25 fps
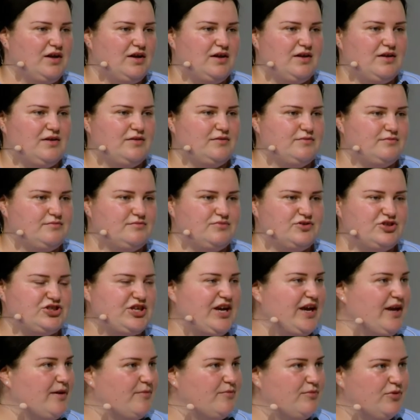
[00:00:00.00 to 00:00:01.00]
um,
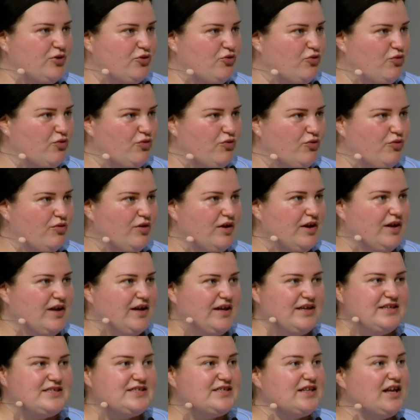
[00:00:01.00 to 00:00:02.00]
shame you,
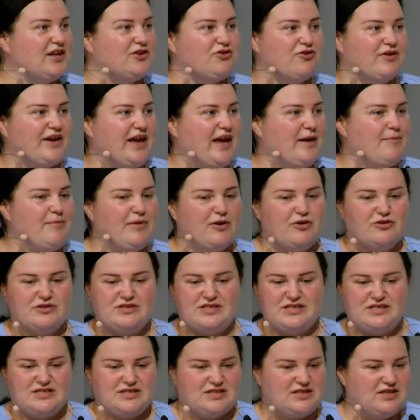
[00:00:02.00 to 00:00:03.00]
it's not okay
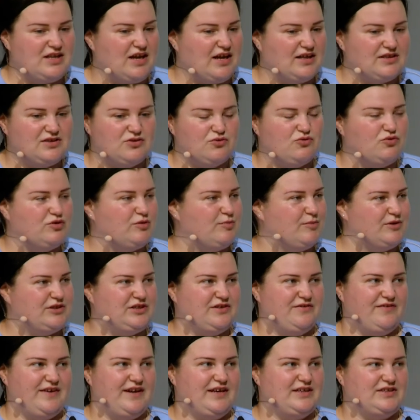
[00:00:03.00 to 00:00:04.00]
because it's not good
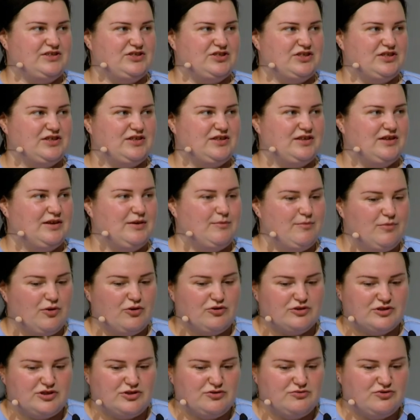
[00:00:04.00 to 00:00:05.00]
motivation. Mm-hmm.
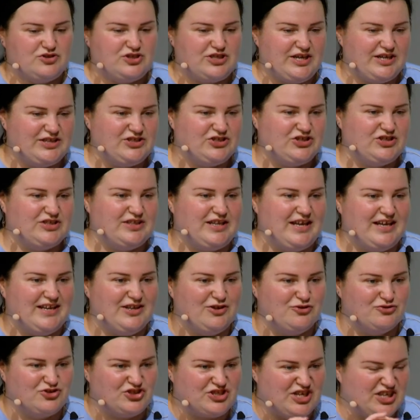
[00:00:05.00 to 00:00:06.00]
Because you change it
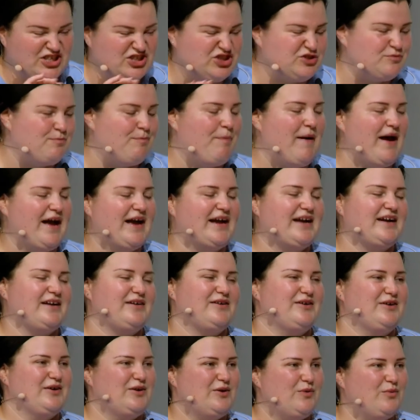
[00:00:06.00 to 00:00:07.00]
and you change back
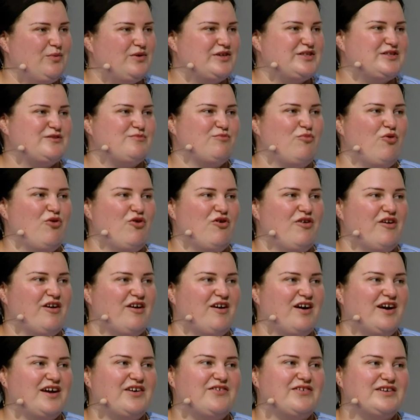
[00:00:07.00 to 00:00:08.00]
with more
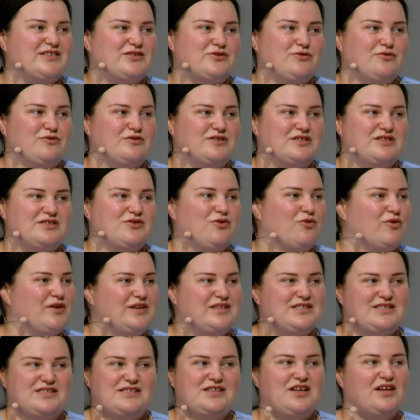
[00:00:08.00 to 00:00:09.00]
high results, so
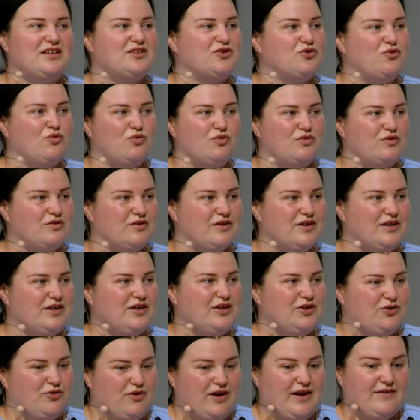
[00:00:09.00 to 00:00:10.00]
it's not cool.
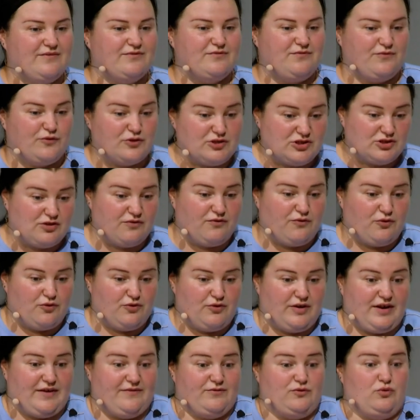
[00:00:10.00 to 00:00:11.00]
You have first of
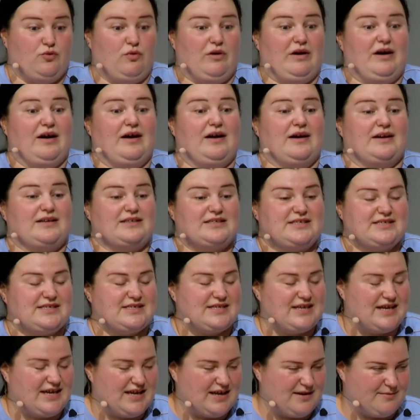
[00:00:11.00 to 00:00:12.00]
all you have to
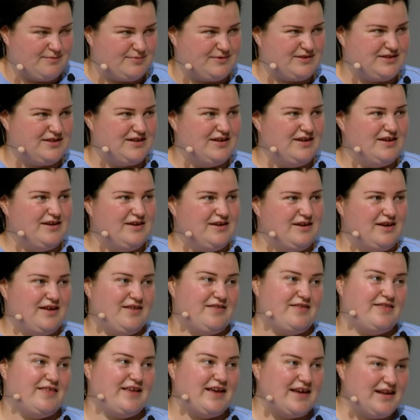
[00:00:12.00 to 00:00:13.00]
accept,
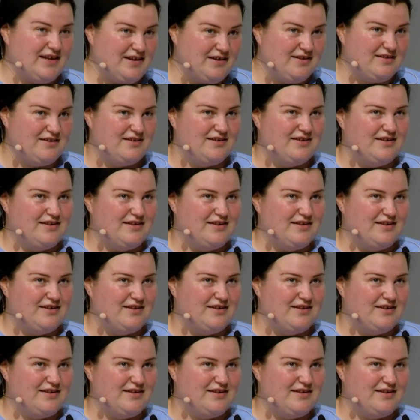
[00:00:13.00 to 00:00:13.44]
and then